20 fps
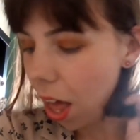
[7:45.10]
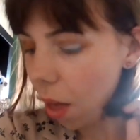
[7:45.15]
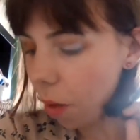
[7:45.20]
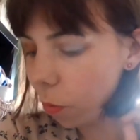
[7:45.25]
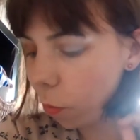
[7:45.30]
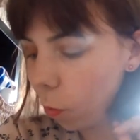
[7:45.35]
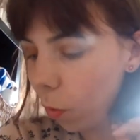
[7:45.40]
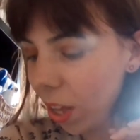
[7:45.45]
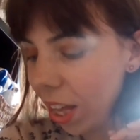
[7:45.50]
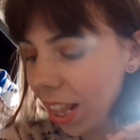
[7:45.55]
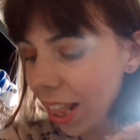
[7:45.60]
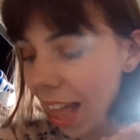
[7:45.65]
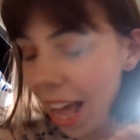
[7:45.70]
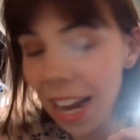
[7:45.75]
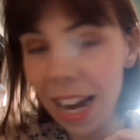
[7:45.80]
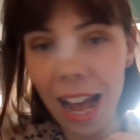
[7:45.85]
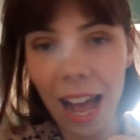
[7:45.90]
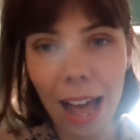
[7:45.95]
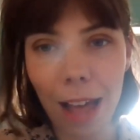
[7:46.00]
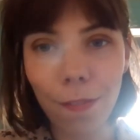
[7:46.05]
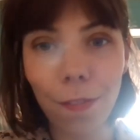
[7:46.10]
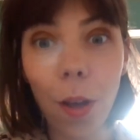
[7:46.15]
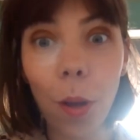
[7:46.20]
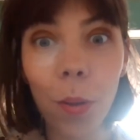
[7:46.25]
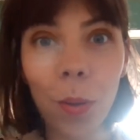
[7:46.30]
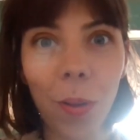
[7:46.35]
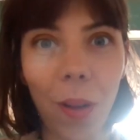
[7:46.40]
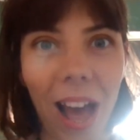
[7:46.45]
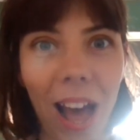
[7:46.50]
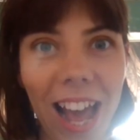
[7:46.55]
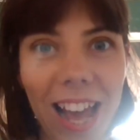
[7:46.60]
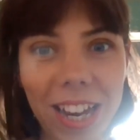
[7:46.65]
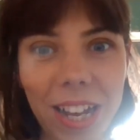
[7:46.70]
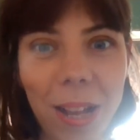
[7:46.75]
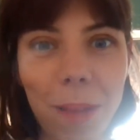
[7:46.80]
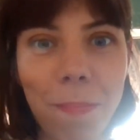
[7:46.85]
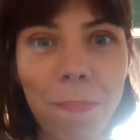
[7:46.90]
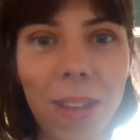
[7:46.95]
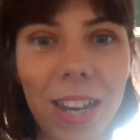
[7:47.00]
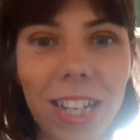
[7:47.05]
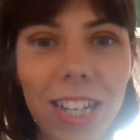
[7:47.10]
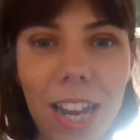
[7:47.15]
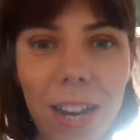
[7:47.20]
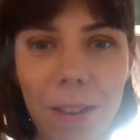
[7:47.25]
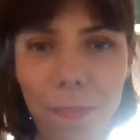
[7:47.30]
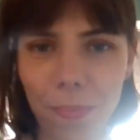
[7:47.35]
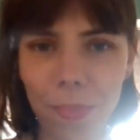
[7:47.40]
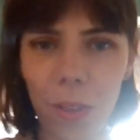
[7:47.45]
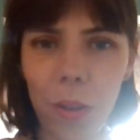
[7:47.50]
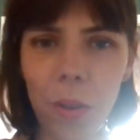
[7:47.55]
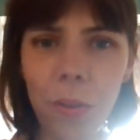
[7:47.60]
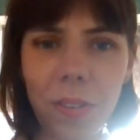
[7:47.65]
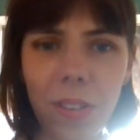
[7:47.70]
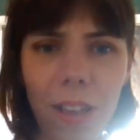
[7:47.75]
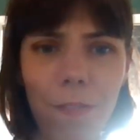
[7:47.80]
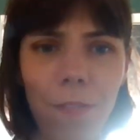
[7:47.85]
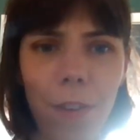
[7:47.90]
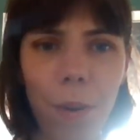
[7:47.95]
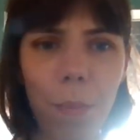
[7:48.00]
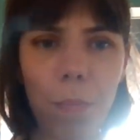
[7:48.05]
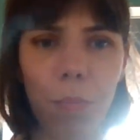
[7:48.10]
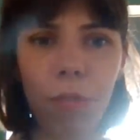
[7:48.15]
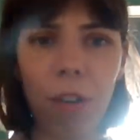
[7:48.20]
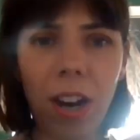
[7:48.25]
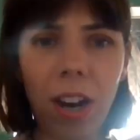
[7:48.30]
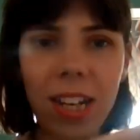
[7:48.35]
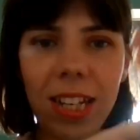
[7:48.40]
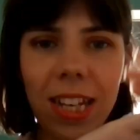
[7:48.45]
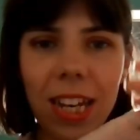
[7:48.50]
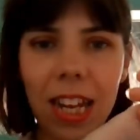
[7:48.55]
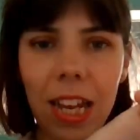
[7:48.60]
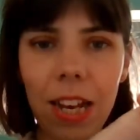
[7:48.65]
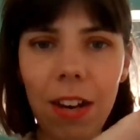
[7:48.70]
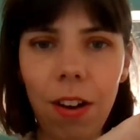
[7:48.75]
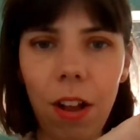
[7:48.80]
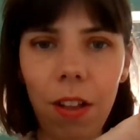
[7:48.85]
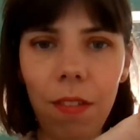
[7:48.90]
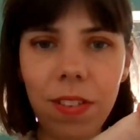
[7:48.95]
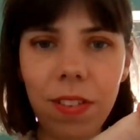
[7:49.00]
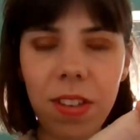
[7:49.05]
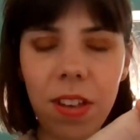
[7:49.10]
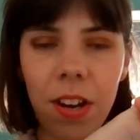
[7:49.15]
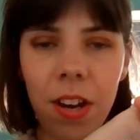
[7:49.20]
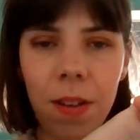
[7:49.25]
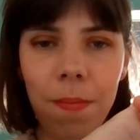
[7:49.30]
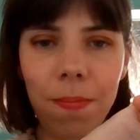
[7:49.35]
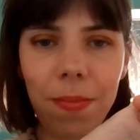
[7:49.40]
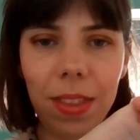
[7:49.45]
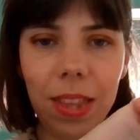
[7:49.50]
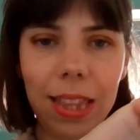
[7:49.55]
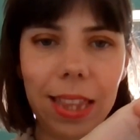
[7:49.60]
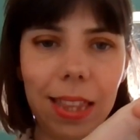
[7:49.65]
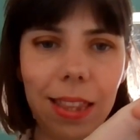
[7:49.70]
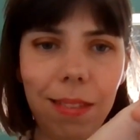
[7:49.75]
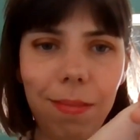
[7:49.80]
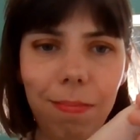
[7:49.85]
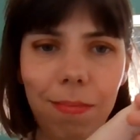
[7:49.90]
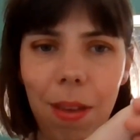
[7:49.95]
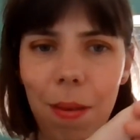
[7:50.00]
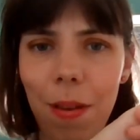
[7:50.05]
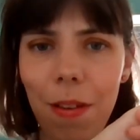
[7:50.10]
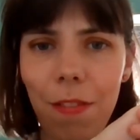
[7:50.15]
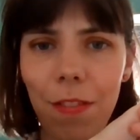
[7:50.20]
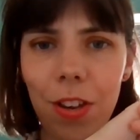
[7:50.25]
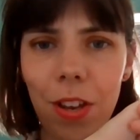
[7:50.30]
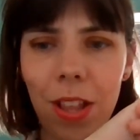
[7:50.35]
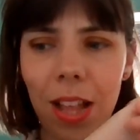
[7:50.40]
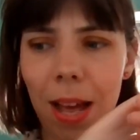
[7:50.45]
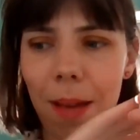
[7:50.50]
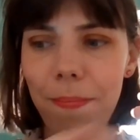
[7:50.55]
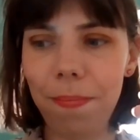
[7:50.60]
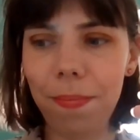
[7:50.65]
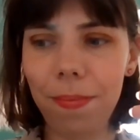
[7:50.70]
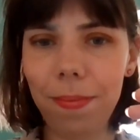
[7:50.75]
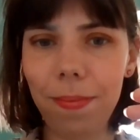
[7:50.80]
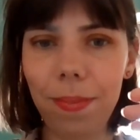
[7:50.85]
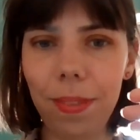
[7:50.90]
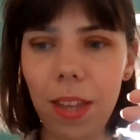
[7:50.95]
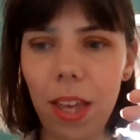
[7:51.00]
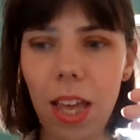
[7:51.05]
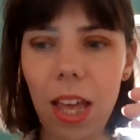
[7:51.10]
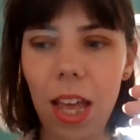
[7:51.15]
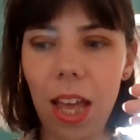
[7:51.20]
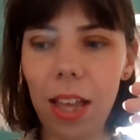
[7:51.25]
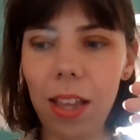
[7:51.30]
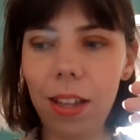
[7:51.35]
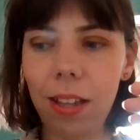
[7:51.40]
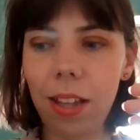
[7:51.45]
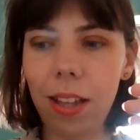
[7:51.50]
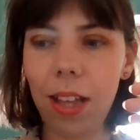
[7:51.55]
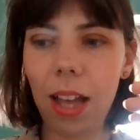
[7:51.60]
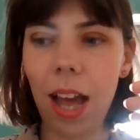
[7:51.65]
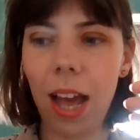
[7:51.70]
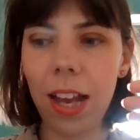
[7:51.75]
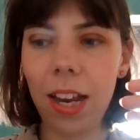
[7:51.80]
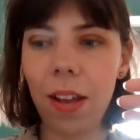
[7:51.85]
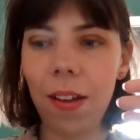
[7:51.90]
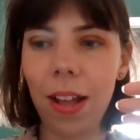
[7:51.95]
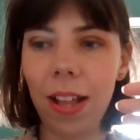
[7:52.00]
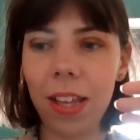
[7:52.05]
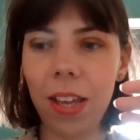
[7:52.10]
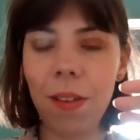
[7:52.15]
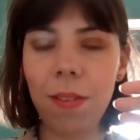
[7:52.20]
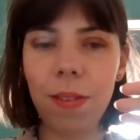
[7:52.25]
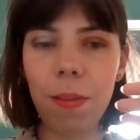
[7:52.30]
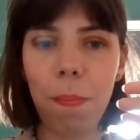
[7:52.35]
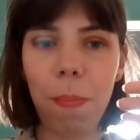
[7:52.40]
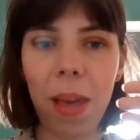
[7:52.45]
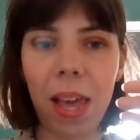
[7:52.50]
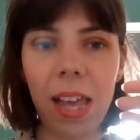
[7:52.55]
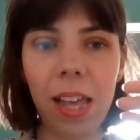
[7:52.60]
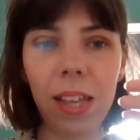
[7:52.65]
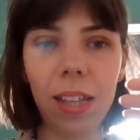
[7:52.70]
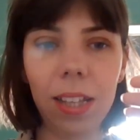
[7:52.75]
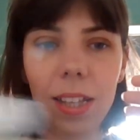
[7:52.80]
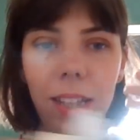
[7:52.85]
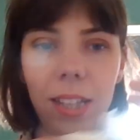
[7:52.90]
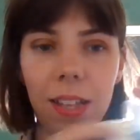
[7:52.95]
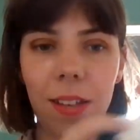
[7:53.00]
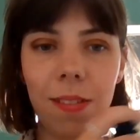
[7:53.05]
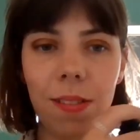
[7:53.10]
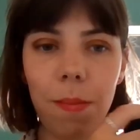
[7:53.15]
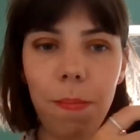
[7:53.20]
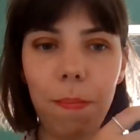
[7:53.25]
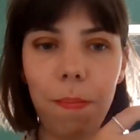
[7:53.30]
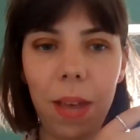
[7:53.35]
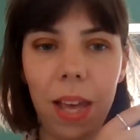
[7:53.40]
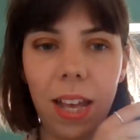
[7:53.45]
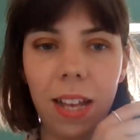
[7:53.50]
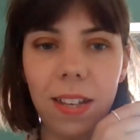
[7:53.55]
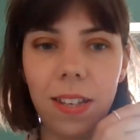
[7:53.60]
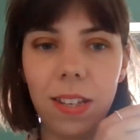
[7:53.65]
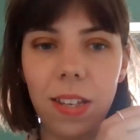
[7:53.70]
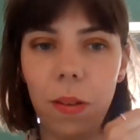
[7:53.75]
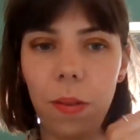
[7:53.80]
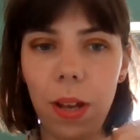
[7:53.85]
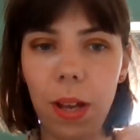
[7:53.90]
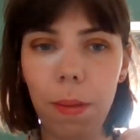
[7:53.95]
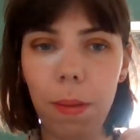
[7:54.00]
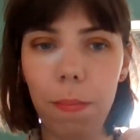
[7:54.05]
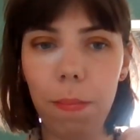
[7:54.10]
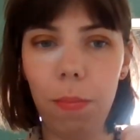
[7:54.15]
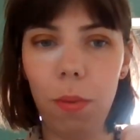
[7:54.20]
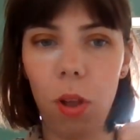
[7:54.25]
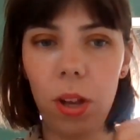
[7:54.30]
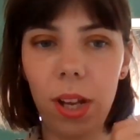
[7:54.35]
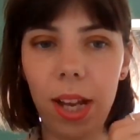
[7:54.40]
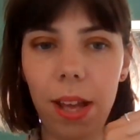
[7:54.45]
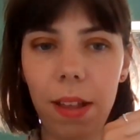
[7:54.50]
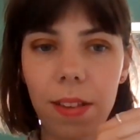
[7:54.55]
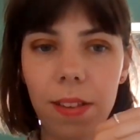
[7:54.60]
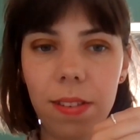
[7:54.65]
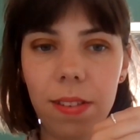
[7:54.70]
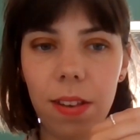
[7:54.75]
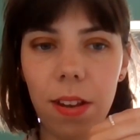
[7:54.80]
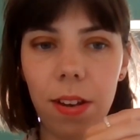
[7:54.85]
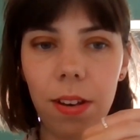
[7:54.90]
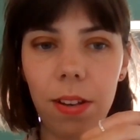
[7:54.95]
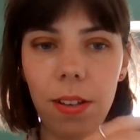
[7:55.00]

We then have, I had a commission. Oh, it's getting very bright in here all of a sudden. Maybe if I do that. I'll use a bee. I'll use a bee to block out the sun.